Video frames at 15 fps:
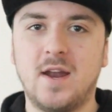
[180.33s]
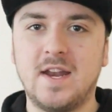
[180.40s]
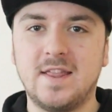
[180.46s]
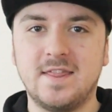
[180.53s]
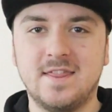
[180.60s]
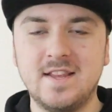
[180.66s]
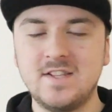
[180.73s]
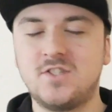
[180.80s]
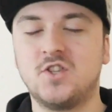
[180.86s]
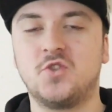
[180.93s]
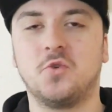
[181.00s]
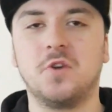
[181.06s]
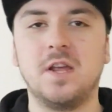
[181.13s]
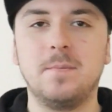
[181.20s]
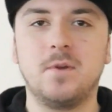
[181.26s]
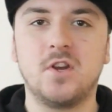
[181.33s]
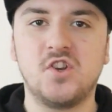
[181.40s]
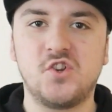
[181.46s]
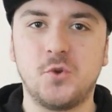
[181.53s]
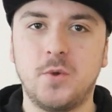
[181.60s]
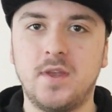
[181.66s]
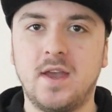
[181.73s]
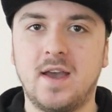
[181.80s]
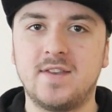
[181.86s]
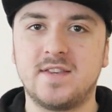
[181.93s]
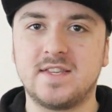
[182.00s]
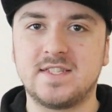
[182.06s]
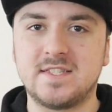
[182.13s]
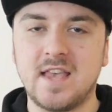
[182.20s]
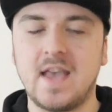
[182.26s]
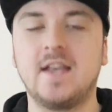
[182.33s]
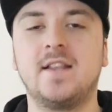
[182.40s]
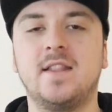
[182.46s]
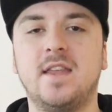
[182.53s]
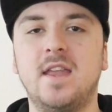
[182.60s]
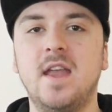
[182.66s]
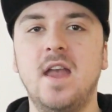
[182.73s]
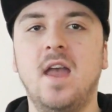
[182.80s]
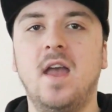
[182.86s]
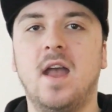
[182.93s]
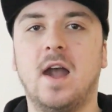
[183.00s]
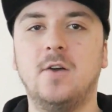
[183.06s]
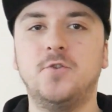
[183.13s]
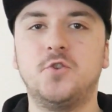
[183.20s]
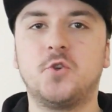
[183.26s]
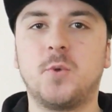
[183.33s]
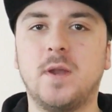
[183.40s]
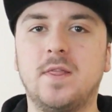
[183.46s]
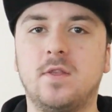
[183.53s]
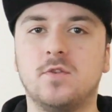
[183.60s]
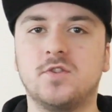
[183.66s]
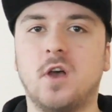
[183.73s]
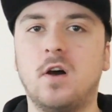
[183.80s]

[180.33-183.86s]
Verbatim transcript: And in this tutorial, I'm gonna show you guys exactly how to create those